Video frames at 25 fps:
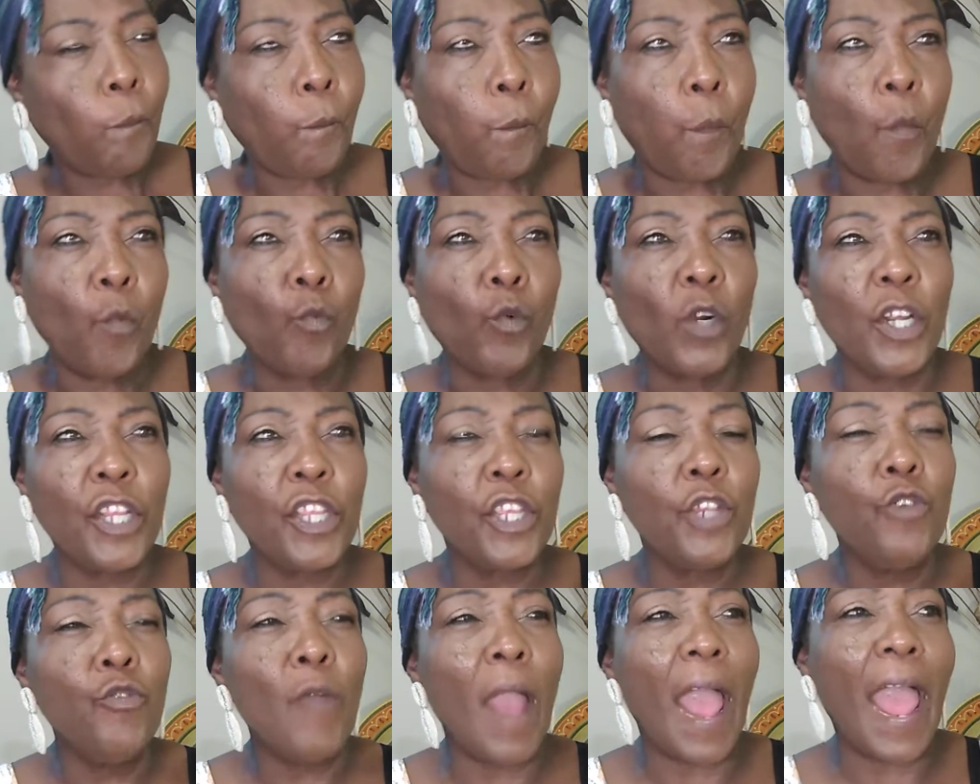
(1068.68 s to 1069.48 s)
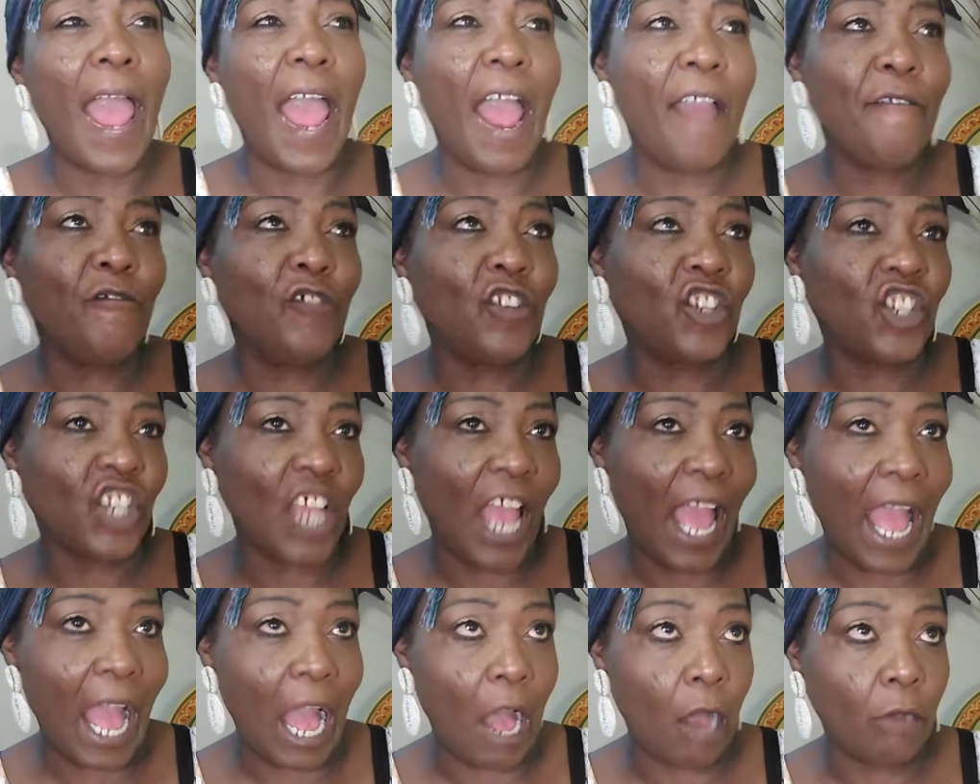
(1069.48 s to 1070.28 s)
when you average
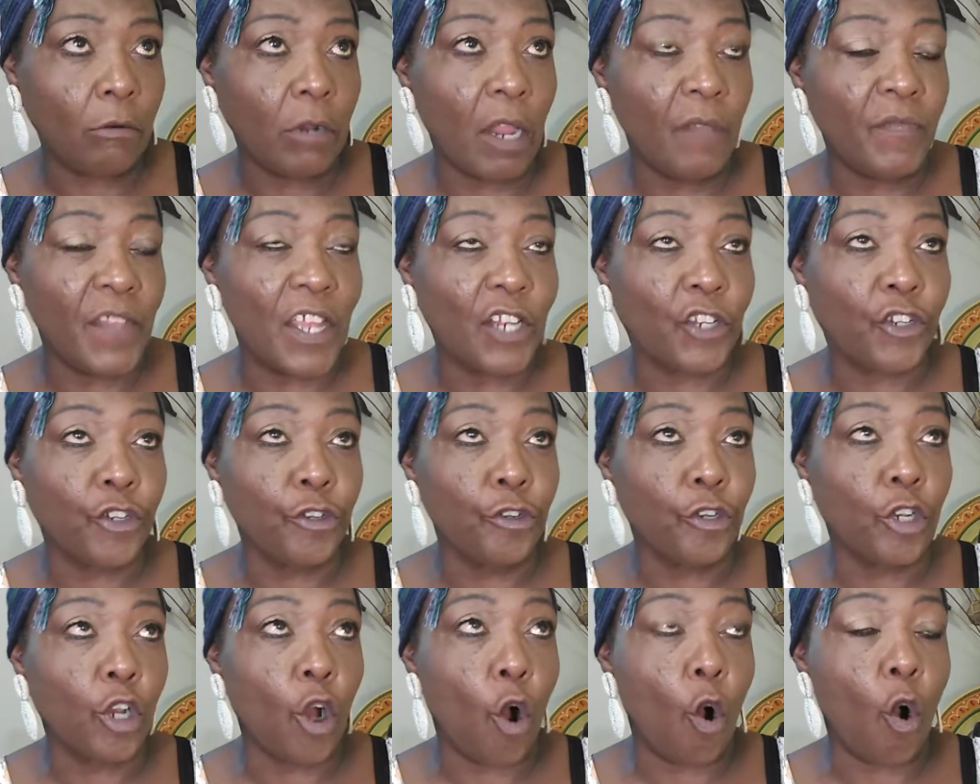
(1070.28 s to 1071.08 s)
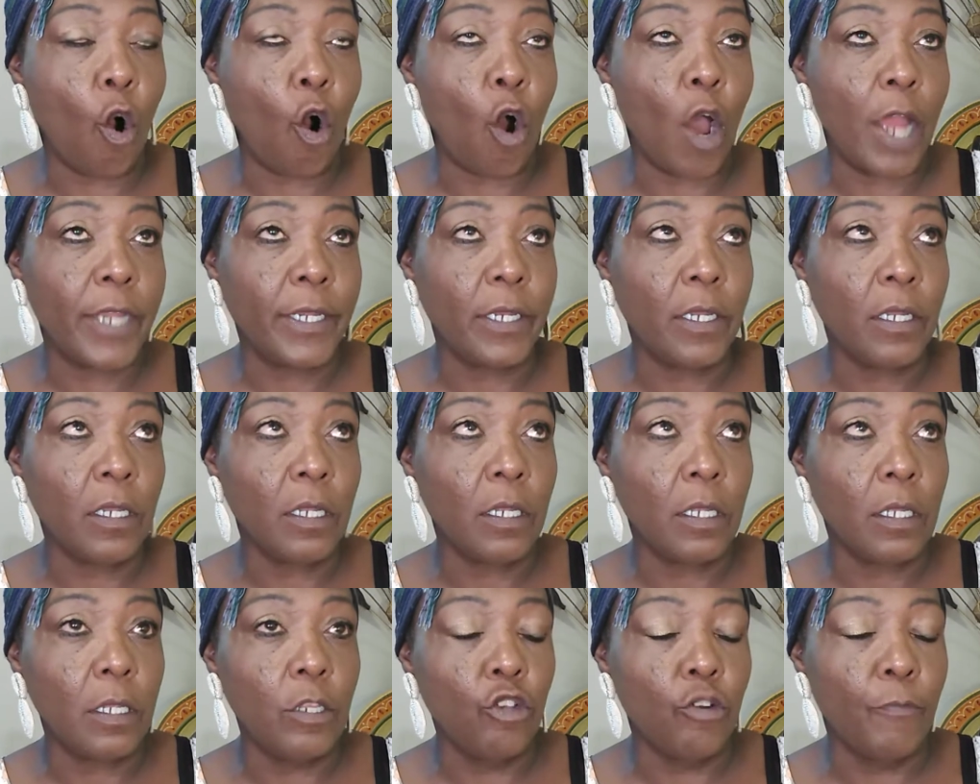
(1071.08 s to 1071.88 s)
out that
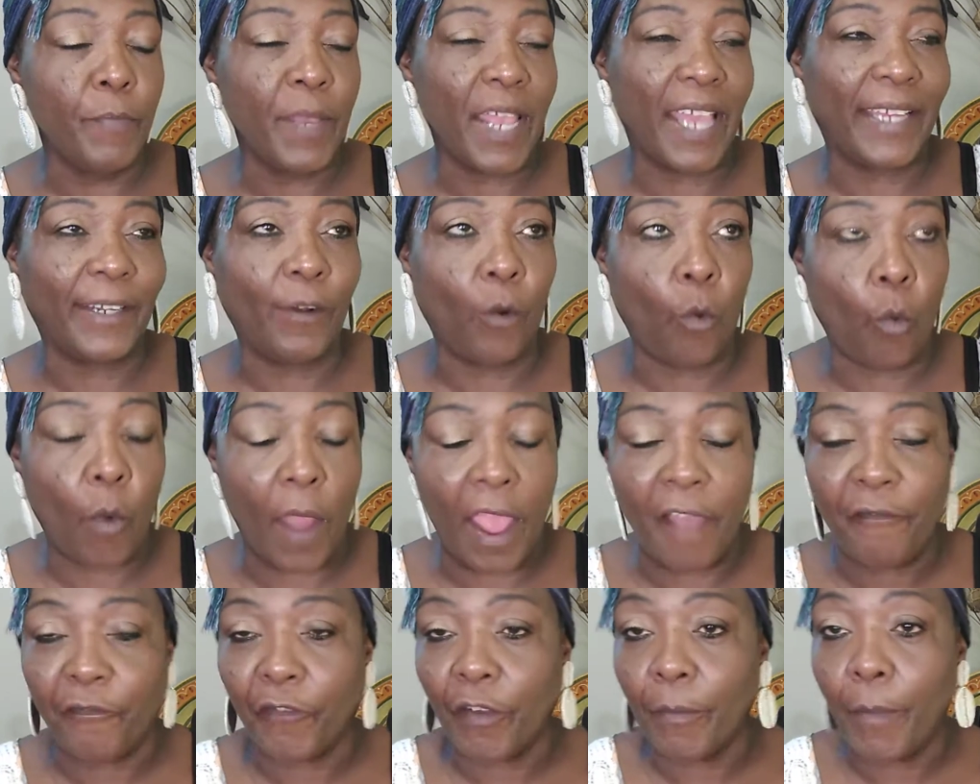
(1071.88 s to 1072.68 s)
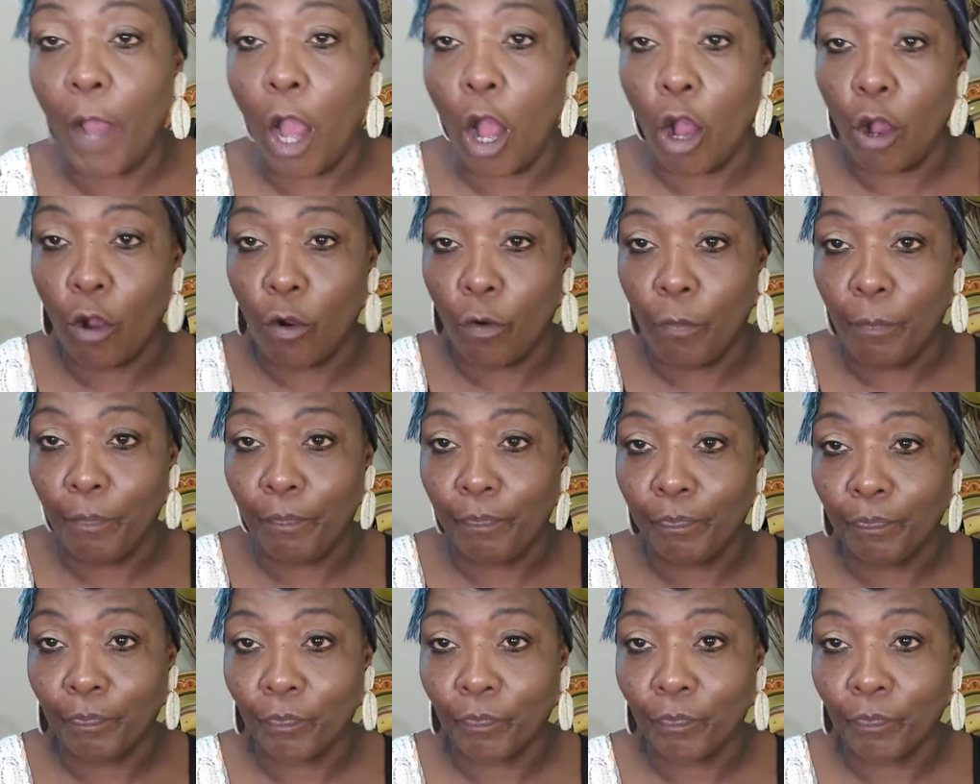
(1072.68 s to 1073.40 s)
you're being away from home